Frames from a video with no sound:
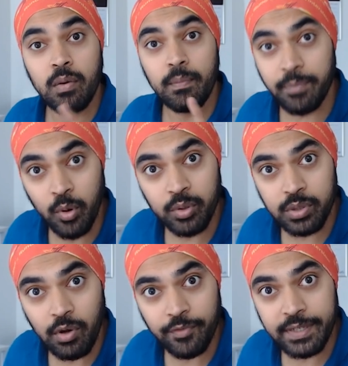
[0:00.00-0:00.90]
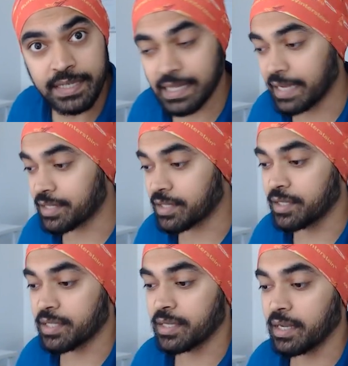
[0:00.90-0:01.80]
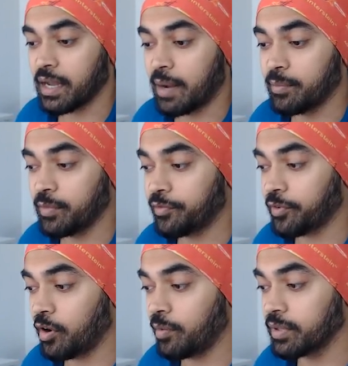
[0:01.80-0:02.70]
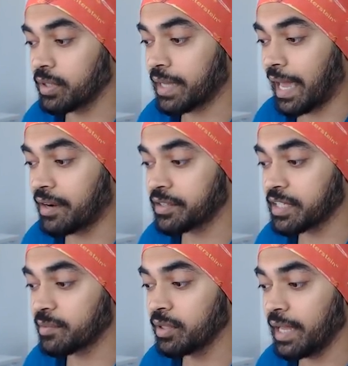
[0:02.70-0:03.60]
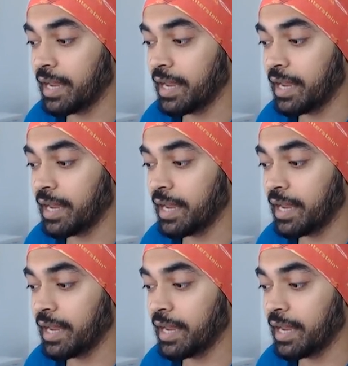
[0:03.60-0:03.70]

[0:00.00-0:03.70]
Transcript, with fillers: Both of these slicers come from the calendar table